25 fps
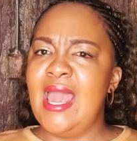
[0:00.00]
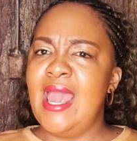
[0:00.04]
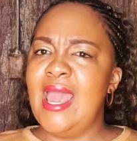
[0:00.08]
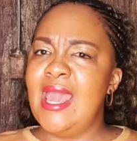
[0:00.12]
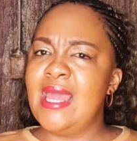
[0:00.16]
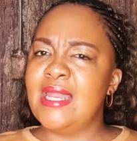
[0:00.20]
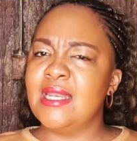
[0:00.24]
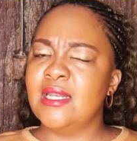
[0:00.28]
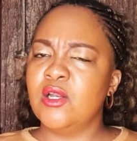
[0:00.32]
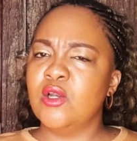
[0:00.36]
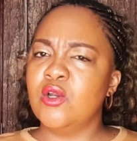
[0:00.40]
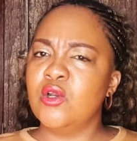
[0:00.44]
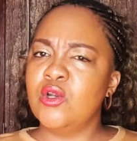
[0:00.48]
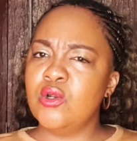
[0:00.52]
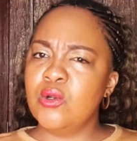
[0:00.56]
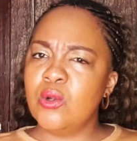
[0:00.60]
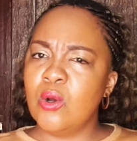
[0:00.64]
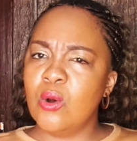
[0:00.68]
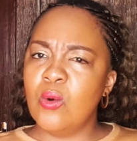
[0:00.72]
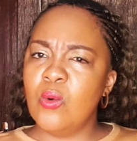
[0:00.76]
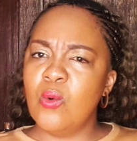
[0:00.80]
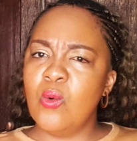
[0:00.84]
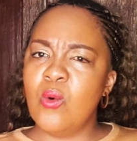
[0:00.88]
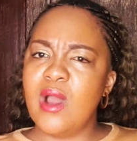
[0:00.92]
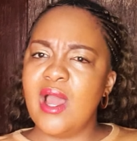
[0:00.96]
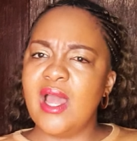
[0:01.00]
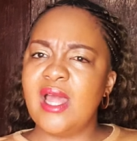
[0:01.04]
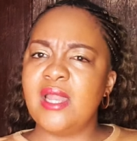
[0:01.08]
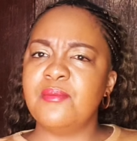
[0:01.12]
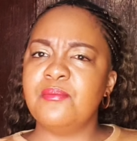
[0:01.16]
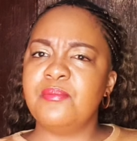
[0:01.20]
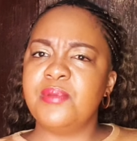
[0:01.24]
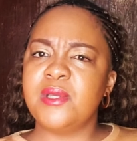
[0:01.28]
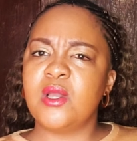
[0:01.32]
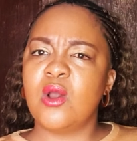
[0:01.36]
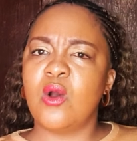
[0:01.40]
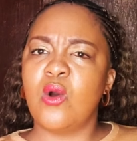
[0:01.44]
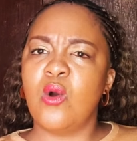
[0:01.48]
And lo and
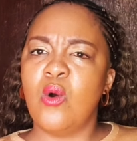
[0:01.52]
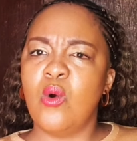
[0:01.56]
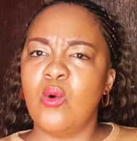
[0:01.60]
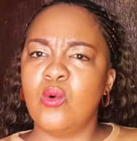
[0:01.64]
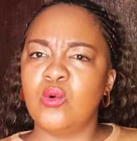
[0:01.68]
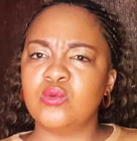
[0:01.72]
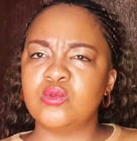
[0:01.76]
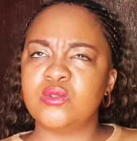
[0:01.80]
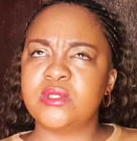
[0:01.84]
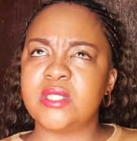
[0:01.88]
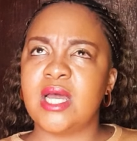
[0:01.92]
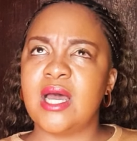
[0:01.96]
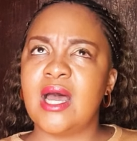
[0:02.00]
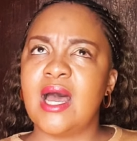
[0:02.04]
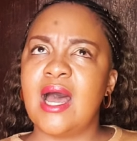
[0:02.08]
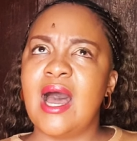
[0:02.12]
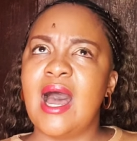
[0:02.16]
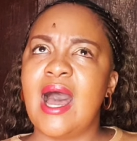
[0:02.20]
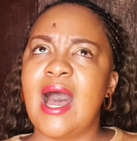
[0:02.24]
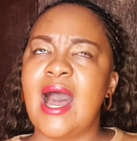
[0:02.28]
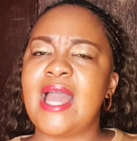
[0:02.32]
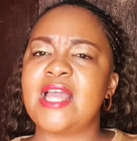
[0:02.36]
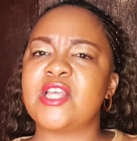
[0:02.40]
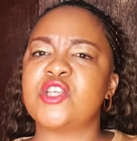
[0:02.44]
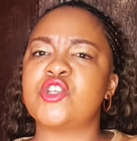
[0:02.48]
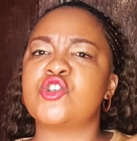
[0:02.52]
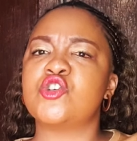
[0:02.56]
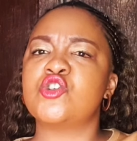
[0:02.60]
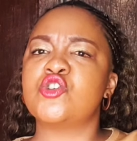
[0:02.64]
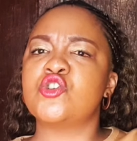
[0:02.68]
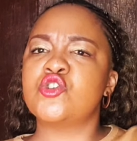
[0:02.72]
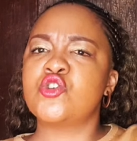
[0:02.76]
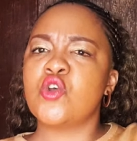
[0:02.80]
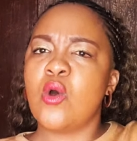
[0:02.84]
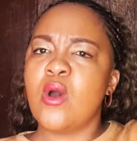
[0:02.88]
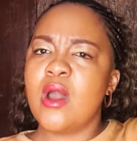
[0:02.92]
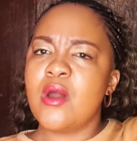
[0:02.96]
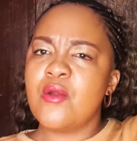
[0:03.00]
behold, I
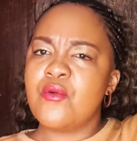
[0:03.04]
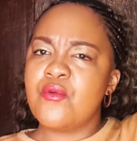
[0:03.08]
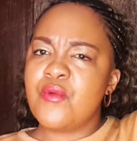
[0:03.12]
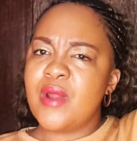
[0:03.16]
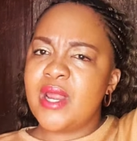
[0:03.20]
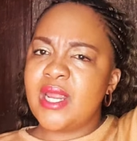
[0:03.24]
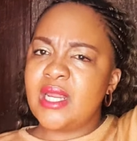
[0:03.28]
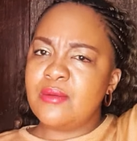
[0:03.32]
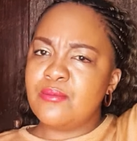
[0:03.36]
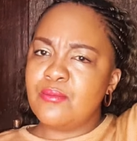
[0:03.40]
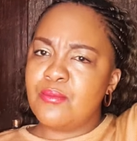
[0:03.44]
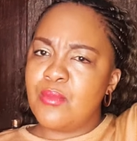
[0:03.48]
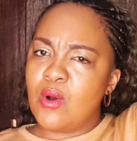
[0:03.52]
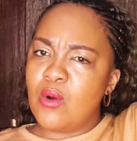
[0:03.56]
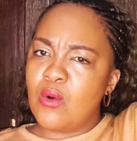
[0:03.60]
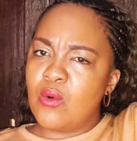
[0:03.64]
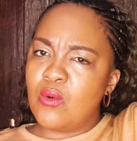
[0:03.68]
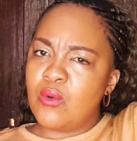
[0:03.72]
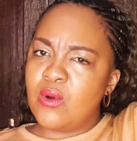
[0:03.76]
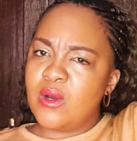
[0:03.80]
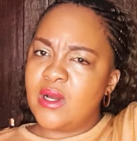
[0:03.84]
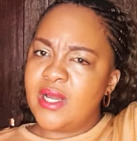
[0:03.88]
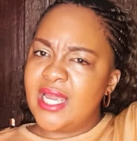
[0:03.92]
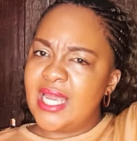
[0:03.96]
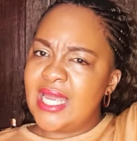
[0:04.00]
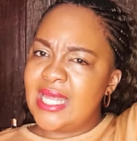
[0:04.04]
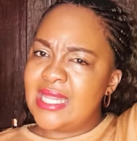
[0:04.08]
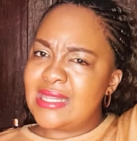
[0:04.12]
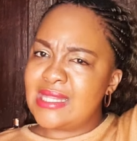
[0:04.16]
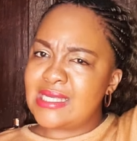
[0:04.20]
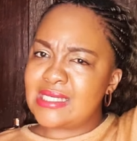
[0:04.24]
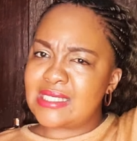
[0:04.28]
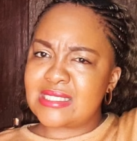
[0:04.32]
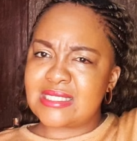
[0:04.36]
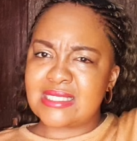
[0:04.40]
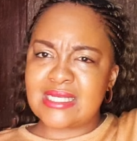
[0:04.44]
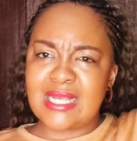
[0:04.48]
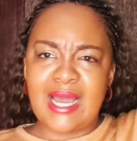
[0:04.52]
saw a rainbow in the
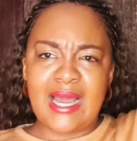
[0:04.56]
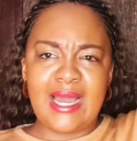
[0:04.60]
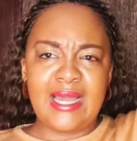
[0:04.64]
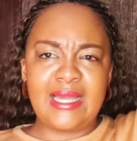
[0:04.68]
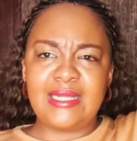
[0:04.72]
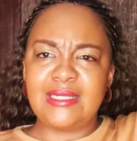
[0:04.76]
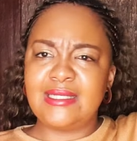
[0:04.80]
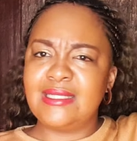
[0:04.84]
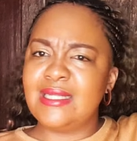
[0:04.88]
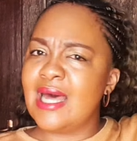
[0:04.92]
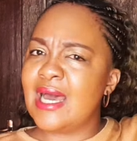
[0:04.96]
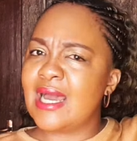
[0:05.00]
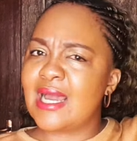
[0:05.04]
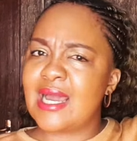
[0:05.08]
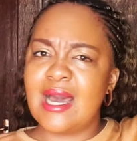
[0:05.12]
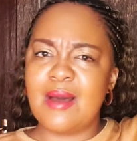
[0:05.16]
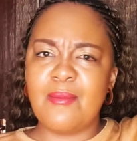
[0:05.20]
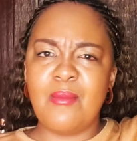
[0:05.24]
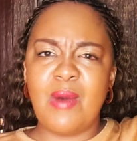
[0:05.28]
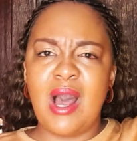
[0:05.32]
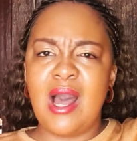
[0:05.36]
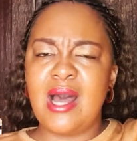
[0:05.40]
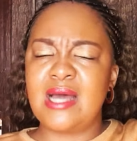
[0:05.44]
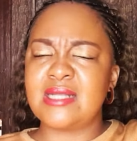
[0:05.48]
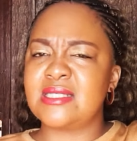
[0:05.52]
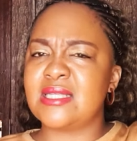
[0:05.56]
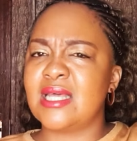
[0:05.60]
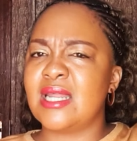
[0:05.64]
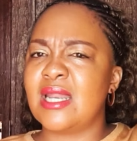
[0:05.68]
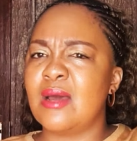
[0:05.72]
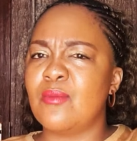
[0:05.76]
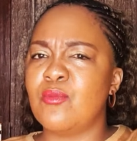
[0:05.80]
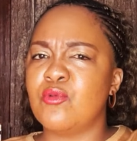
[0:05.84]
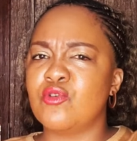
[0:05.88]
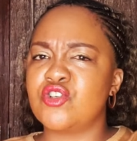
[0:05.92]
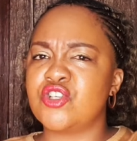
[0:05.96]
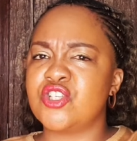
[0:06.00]
sky. The